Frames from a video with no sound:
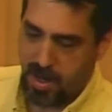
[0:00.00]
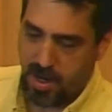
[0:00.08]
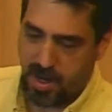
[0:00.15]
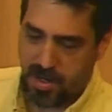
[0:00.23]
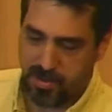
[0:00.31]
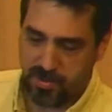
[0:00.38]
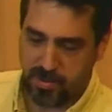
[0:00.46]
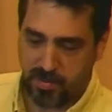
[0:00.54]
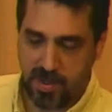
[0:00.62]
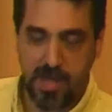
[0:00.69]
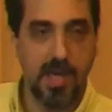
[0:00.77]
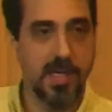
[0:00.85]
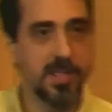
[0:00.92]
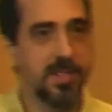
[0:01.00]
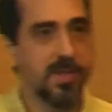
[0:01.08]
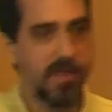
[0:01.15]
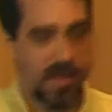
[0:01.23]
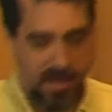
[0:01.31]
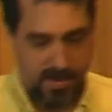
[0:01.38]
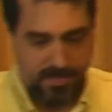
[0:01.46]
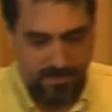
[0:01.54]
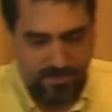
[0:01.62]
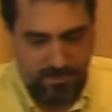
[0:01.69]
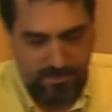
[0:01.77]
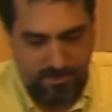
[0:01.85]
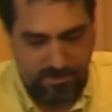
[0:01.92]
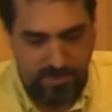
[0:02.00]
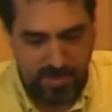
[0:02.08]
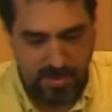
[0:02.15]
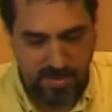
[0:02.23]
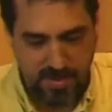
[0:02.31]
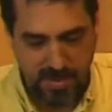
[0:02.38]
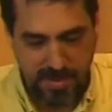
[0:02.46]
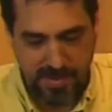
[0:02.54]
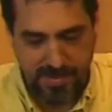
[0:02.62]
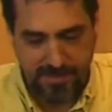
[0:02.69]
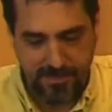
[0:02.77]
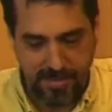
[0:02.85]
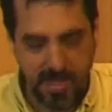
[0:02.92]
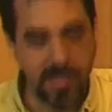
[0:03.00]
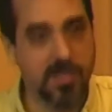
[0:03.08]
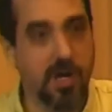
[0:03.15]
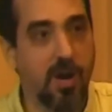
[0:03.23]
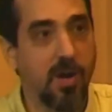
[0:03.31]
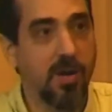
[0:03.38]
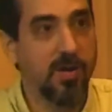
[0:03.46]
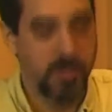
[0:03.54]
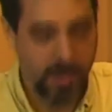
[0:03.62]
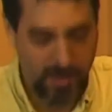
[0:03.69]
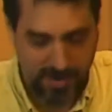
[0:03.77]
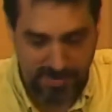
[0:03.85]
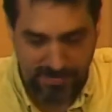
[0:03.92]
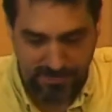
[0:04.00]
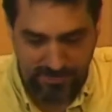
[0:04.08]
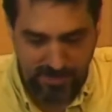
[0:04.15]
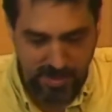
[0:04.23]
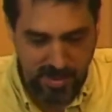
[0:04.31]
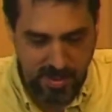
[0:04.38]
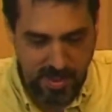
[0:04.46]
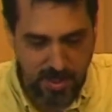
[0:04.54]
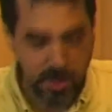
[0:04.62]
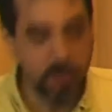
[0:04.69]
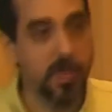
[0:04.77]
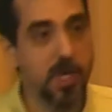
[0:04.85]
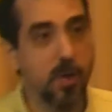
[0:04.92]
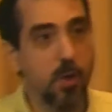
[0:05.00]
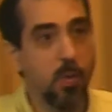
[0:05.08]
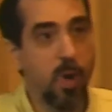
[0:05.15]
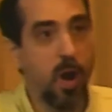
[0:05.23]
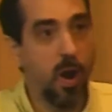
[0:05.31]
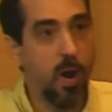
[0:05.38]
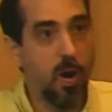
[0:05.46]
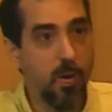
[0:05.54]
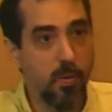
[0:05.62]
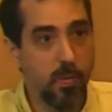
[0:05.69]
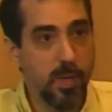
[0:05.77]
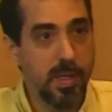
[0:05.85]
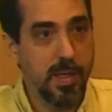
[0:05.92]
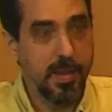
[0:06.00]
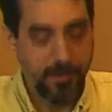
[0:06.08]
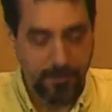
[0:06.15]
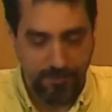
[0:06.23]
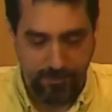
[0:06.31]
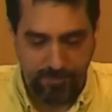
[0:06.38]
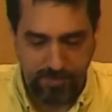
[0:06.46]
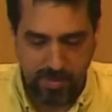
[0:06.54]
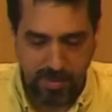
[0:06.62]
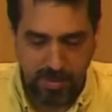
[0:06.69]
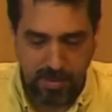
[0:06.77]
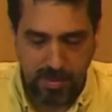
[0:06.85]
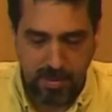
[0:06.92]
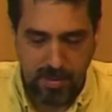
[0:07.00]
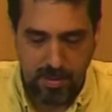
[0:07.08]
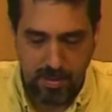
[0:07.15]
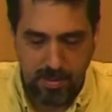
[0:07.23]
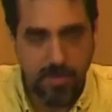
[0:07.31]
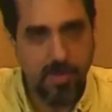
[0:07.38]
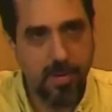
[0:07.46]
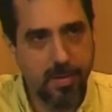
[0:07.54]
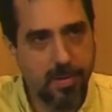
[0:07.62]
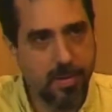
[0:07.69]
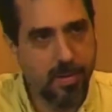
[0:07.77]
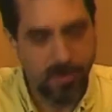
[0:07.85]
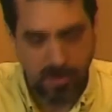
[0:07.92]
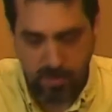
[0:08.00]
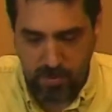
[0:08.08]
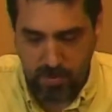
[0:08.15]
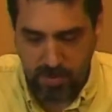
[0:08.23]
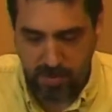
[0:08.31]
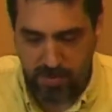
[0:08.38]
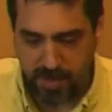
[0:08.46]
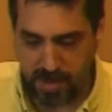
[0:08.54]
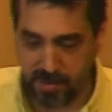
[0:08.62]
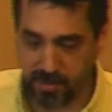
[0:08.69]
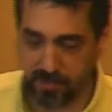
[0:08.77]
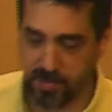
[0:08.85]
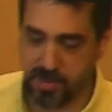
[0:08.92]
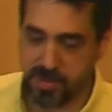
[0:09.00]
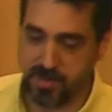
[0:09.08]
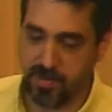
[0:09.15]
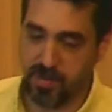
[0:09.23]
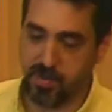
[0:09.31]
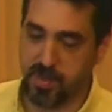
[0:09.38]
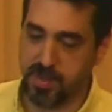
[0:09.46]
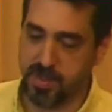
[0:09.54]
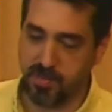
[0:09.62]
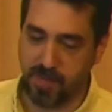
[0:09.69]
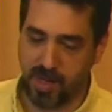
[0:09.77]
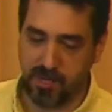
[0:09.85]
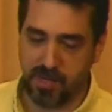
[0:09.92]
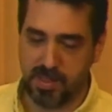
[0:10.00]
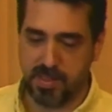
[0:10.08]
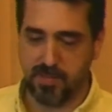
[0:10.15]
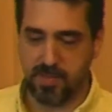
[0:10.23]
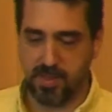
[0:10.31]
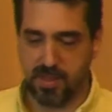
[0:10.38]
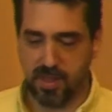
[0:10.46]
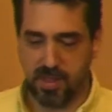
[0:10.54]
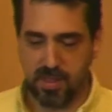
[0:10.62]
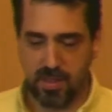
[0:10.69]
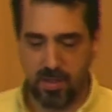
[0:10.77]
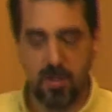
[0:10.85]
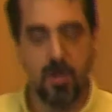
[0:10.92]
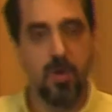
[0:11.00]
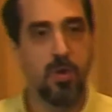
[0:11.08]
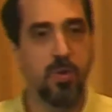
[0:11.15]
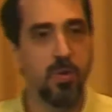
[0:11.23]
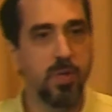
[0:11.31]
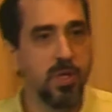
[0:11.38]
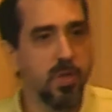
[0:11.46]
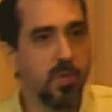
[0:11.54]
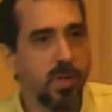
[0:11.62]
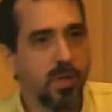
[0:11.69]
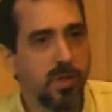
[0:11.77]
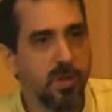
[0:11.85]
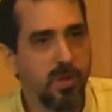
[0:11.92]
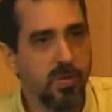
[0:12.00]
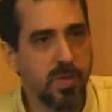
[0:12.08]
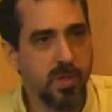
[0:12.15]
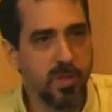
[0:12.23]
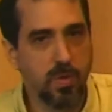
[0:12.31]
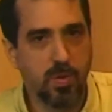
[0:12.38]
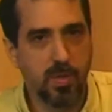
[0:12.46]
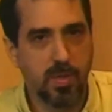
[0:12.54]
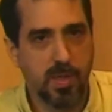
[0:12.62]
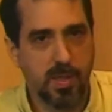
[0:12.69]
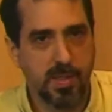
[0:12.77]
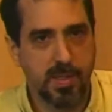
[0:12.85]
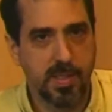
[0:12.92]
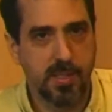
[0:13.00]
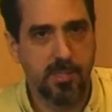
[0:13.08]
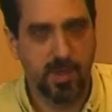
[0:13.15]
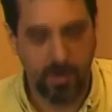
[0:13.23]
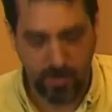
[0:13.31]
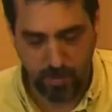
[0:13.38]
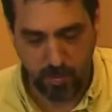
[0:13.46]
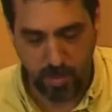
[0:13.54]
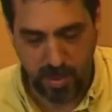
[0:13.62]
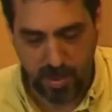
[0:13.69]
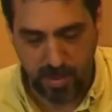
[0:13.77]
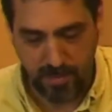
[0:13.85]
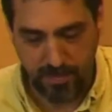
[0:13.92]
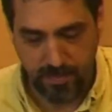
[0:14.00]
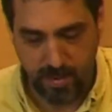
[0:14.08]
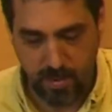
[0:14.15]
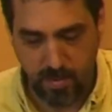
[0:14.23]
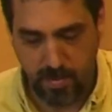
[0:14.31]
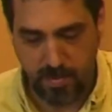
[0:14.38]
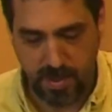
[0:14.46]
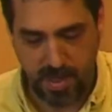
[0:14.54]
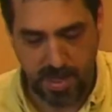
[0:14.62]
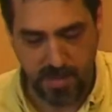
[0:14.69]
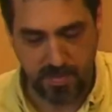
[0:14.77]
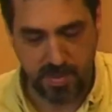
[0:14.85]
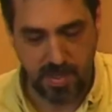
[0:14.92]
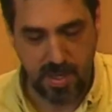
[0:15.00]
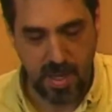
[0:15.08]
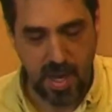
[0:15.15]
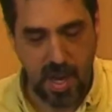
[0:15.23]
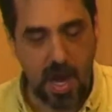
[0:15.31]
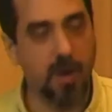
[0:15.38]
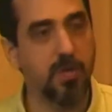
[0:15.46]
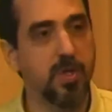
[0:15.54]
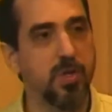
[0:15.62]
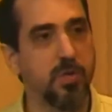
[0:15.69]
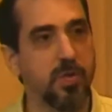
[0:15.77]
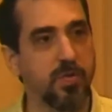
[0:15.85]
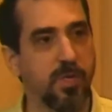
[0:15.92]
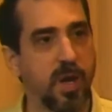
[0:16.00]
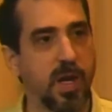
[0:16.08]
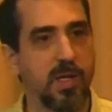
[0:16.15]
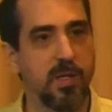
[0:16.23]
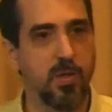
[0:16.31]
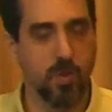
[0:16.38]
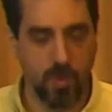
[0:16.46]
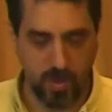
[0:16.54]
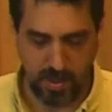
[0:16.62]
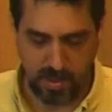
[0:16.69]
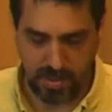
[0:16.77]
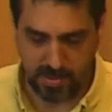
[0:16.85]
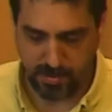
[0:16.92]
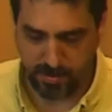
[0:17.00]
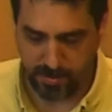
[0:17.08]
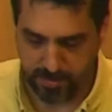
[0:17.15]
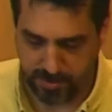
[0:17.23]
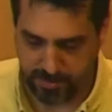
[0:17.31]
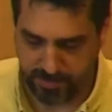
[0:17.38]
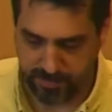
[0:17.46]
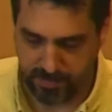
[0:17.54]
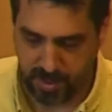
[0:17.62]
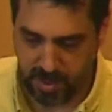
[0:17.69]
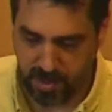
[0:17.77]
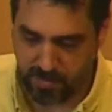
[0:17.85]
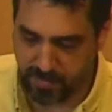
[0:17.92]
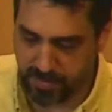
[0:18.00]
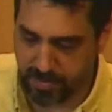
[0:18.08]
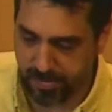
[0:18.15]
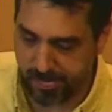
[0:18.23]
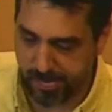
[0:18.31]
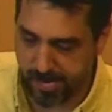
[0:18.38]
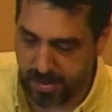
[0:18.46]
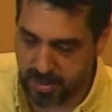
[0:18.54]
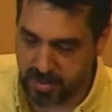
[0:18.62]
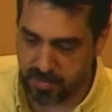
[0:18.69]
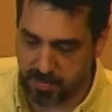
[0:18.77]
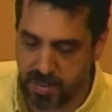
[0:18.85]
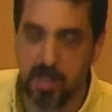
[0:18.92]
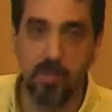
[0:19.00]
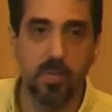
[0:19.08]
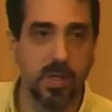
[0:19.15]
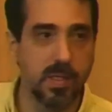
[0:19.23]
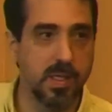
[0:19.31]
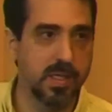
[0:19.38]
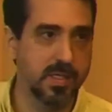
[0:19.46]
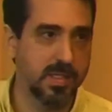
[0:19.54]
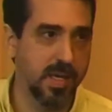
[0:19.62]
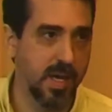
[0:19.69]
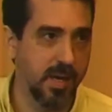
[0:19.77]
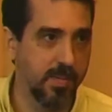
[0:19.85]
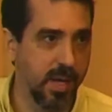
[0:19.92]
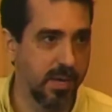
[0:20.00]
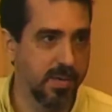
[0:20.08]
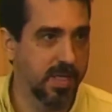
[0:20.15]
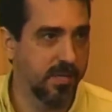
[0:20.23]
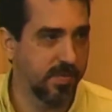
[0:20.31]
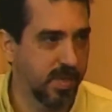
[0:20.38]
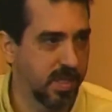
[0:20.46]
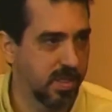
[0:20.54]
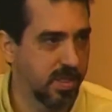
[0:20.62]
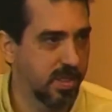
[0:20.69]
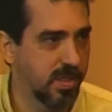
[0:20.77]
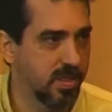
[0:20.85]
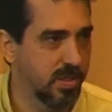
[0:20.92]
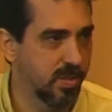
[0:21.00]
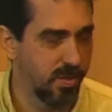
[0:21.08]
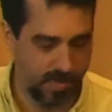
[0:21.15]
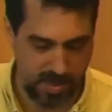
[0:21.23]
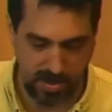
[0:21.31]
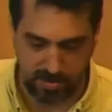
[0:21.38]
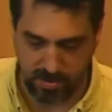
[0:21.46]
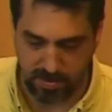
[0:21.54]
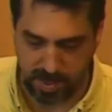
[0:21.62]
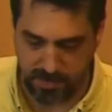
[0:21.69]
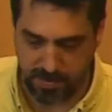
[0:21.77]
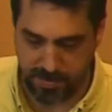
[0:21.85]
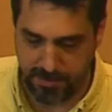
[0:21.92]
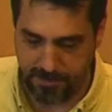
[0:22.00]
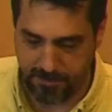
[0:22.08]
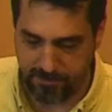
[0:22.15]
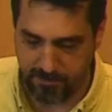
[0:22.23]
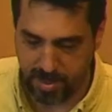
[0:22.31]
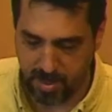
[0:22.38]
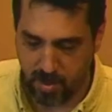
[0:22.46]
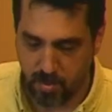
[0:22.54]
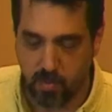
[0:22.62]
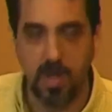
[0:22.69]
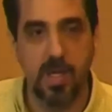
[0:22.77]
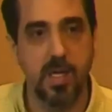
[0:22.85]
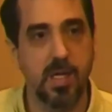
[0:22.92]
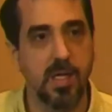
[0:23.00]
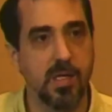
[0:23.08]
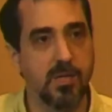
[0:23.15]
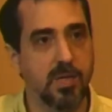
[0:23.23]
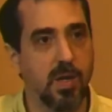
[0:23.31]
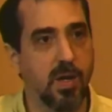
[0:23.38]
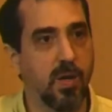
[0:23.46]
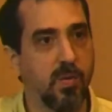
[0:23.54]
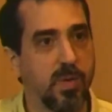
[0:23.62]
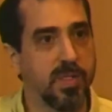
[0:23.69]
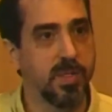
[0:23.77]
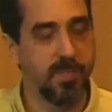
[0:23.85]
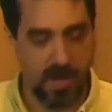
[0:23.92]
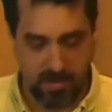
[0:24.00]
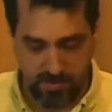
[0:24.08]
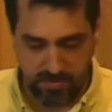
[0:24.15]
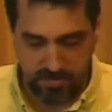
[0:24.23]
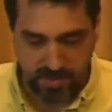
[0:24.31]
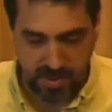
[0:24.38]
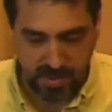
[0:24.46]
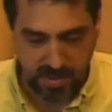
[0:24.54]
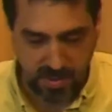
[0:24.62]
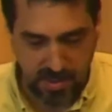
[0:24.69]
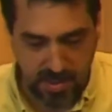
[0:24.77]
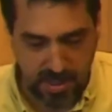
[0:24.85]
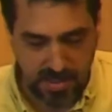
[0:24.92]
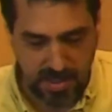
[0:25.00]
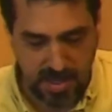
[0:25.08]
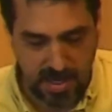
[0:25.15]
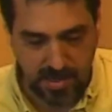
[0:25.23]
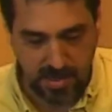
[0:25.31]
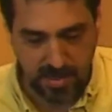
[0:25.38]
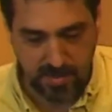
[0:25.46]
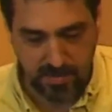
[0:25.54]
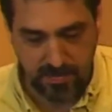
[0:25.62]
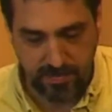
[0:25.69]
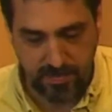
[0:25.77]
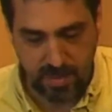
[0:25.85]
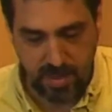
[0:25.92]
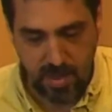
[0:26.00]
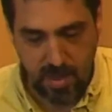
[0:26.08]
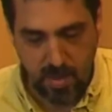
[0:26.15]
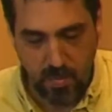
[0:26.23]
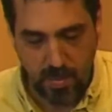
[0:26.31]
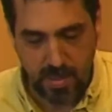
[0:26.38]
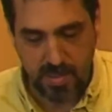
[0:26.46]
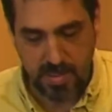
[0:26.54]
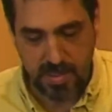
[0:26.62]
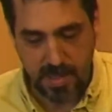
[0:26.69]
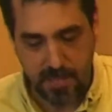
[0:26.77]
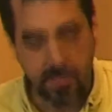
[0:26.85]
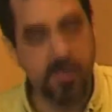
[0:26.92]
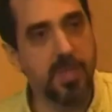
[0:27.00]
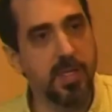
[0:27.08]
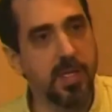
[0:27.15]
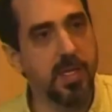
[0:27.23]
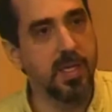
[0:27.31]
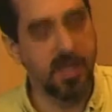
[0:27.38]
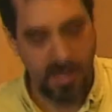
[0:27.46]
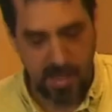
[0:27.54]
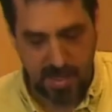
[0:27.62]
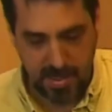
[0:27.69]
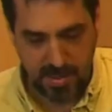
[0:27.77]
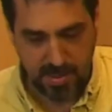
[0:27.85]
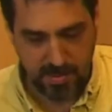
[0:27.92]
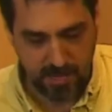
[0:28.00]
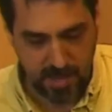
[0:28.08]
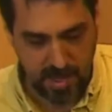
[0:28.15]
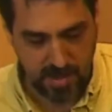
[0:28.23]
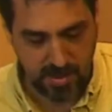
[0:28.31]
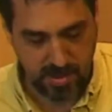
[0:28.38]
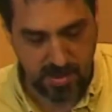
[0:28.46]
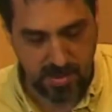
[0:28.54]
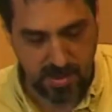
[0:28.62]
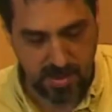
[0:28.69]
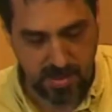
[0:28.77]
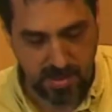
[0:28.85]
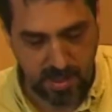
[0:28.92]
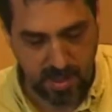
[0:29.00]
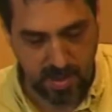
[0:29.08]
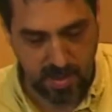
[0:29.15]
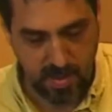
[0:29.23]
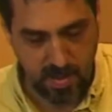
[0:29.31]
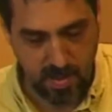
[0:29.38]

I know that when I ask you that, you're thinking, it's our John. It should be, who are we? Well, a longer, more grammatical version of the question might read something like, who do you include in your concept of we? Or perhaps, how do you define your in-group? However, to me, really is not about definitions or about grammar. We is always about feeling and action. We is empathy and compassion and care.